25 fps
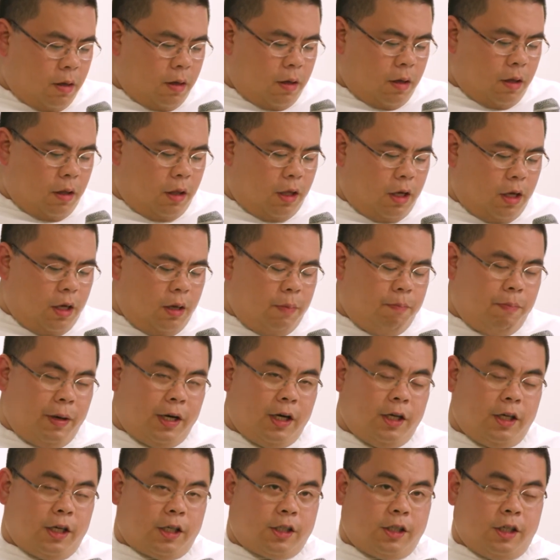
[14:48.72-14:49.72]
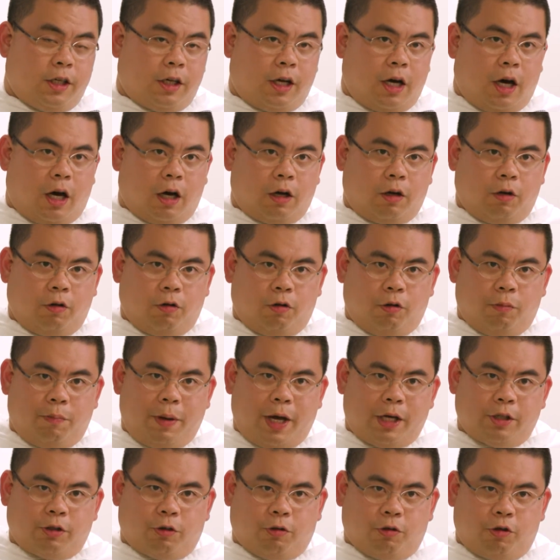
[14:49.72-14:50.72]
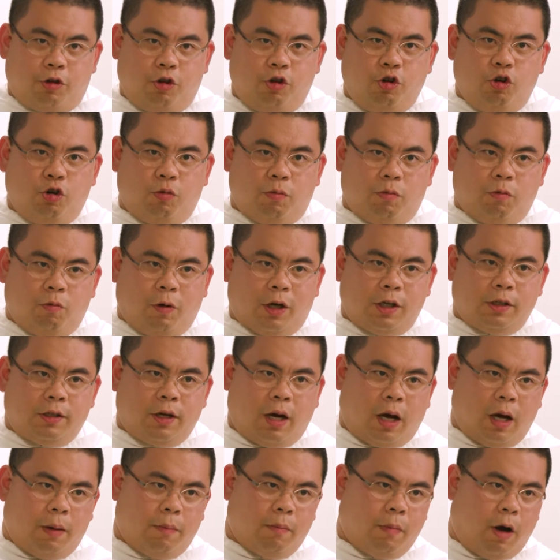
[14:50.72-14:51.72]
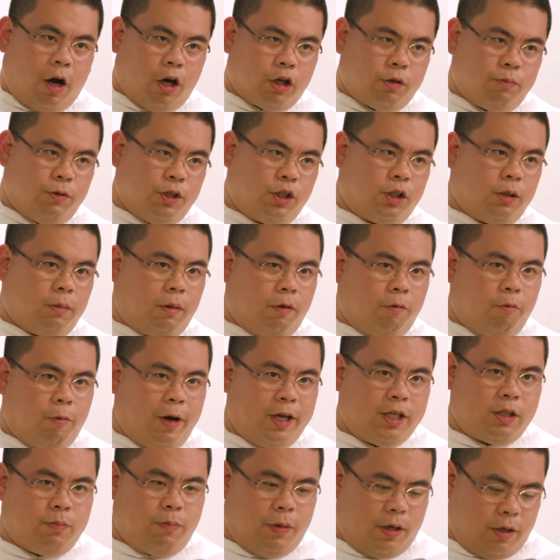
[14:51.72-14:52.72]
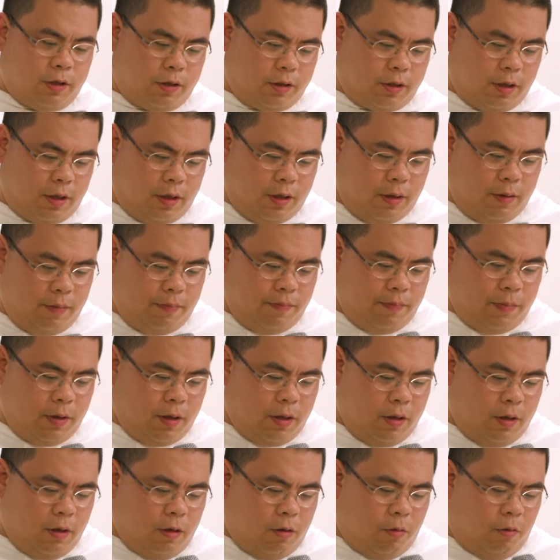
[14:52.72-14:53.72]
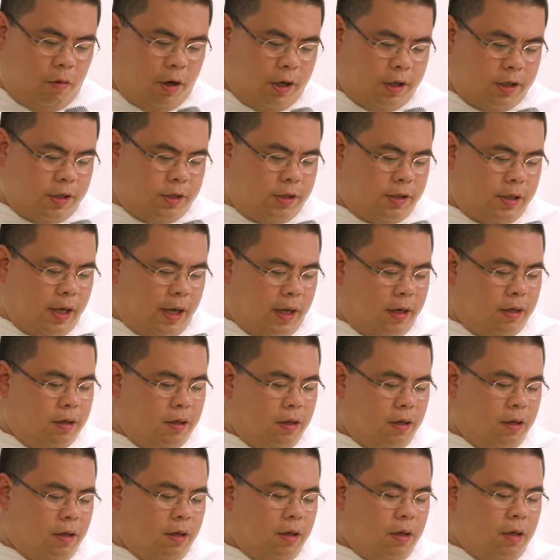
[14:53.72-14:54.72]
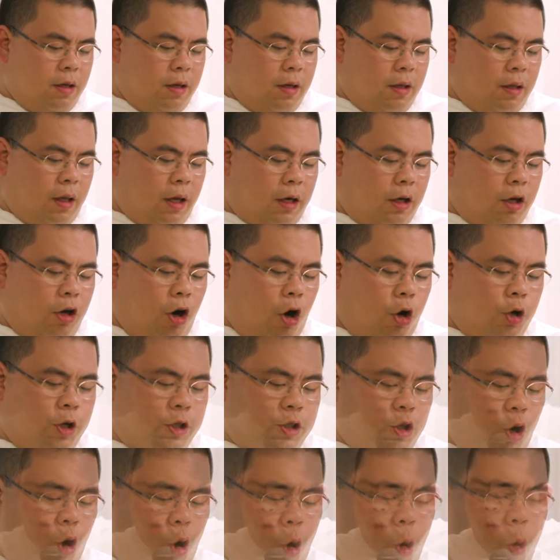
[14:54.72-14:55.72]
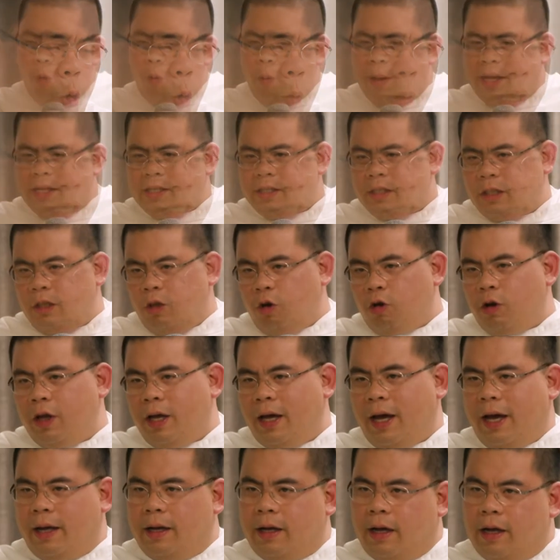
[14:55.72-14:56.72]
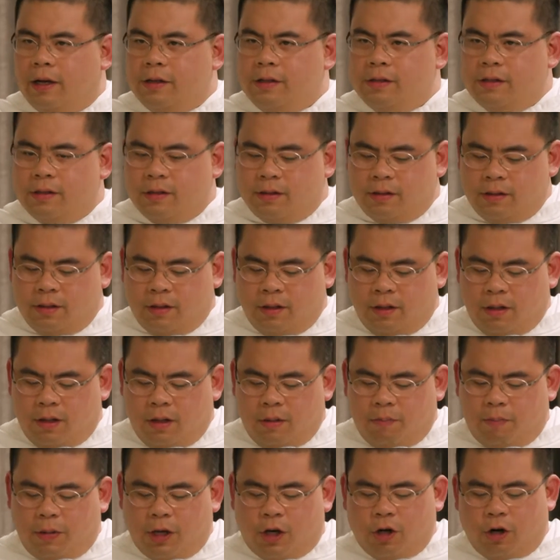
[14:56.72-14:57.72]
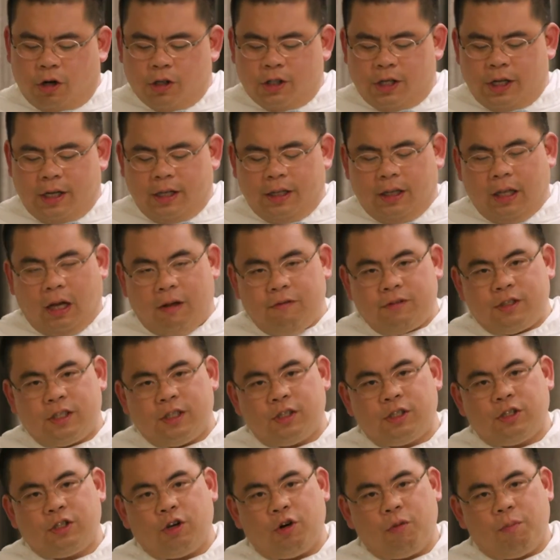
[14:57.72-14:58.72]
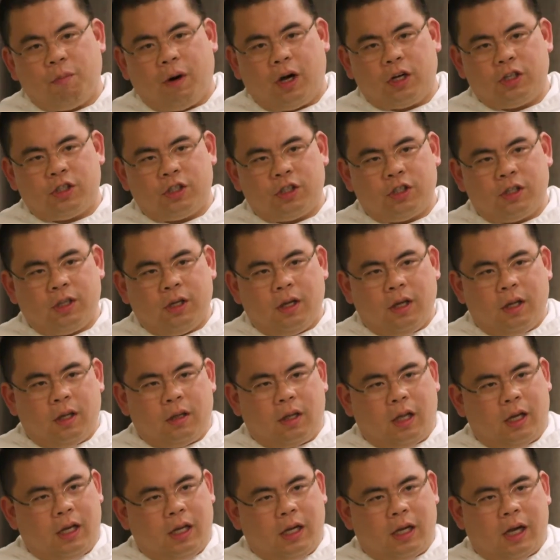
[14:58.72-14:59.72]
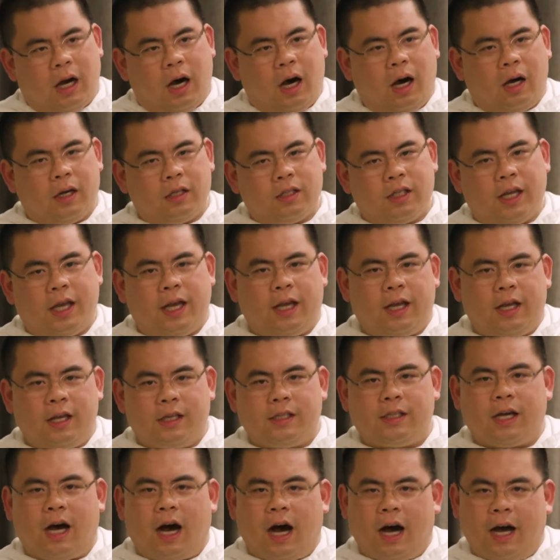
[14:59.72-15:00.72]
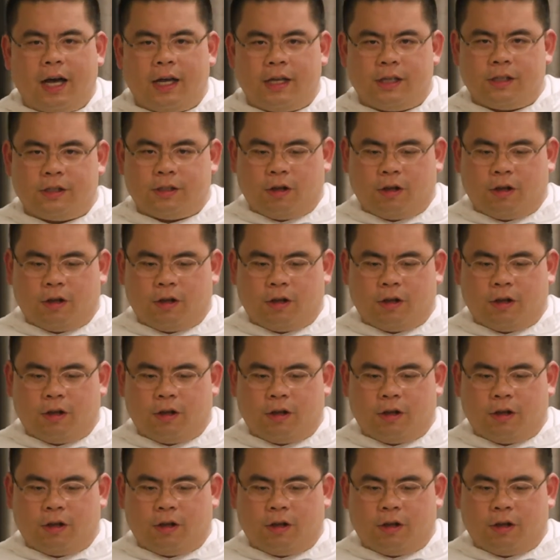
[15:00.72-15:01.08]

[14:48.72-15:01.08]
The Benedictine Cardinal Basil Hume, one time Archbishop of Westminster, once said that God is always looking at us because he loves us so much that he can't take his eyes